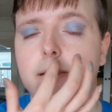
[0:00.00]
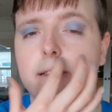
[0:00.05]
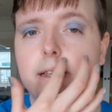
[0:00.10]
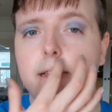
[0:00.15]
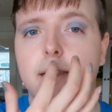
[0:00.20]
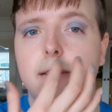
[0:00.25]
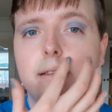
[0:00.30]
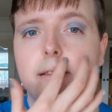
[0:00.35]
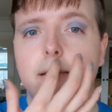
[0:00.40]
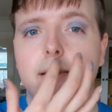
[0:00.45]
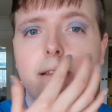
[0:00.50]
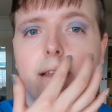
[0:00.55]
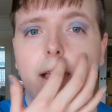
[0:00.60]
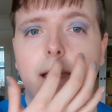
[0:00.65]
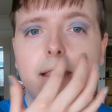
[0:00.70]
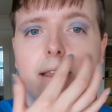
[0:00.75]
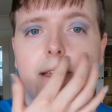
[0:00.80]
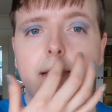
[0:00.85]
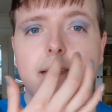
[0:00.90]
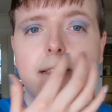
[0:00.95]
I
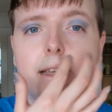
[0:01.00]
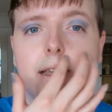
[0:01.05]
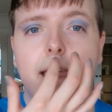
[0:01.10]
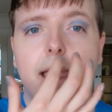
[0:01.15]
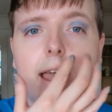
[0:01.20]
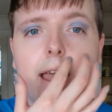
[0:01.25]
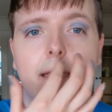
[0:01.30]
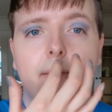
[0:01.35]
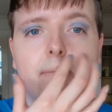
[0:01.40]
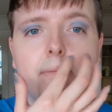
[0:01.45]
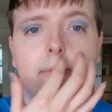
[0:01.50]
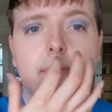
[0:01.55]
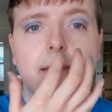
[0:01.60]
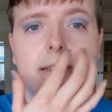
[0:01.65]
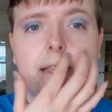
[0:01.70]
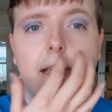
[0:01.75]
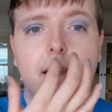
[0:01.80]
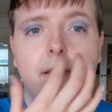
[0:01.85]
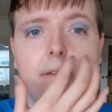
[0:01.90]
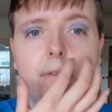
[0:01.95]
think it's a
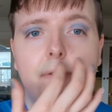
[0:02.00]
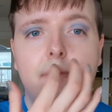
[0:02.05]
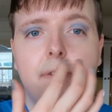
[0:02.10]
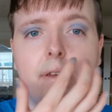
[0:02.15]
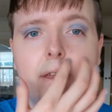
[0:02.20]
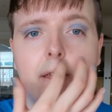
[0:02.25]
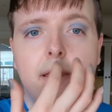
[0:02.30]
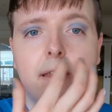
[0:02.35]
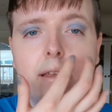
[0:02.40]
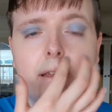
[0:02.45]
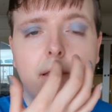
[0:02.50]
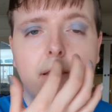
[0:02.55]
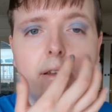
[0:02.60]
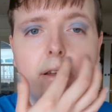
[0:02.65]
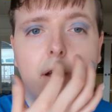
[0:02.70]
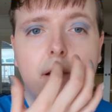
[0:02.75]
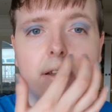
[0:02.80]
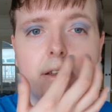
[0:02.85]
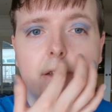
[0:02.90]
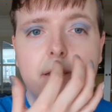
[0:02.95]

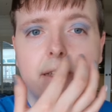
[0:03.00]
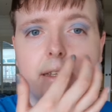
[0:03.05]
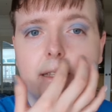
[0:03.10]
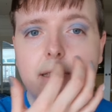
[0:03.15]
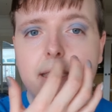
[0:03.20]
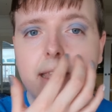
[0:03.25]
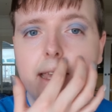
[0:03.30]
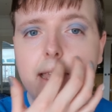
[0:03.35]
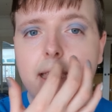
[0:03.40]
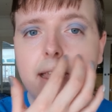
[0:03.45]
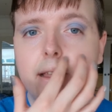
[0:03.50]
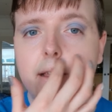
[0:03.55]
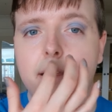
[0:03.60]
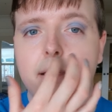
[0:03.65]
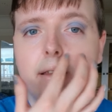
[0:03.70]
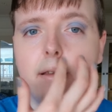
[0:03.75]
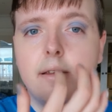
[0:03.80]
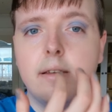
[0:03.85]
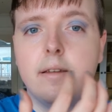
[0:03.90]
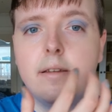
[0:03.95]
self-conscious thing.
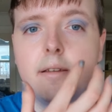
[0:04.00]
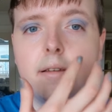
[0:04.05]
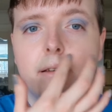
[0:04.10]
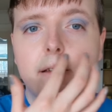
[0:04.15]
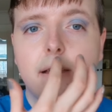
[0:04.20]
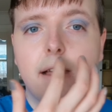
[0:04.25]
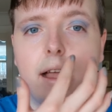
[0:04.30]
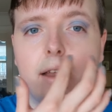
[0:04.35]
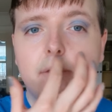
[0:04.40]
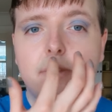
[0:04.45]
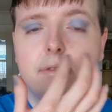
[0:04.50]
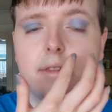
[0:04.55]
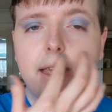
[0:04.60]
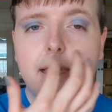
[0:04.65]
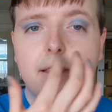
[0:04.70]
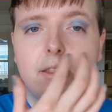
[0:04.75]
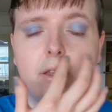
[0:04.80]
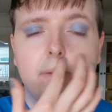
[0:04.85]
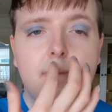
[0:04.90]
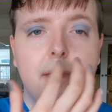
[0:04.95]
I don't
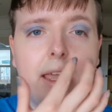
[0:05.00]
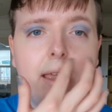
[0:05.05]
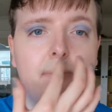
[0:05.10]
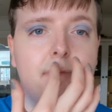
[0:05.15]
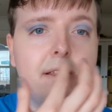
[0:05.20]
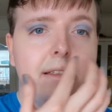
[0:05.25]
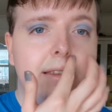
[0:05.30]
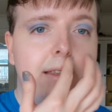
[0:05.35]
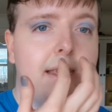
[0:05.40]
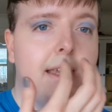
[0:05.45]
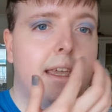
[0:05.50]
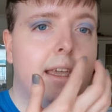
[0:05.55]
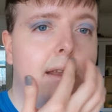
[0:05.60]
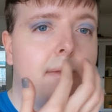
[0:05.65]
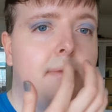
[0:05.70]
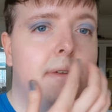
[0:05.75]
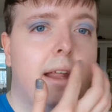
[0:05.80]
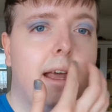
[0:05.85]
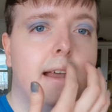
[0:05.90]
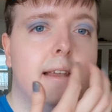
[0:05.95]
think other people see
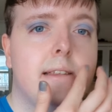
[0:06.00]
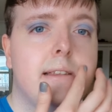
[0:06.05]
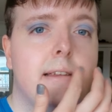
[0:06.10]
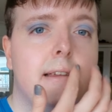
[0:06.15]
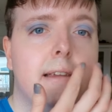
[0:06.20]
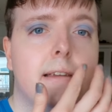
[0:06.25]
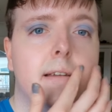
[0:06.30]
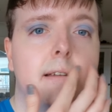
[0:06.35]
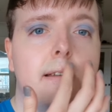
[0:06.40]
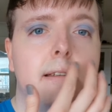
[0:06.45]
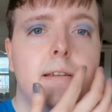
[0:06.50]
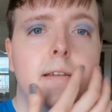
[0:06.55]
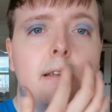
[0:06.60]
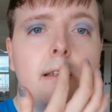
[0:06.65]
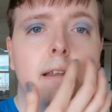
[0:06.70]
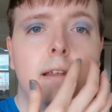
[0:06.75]
it, but I see it.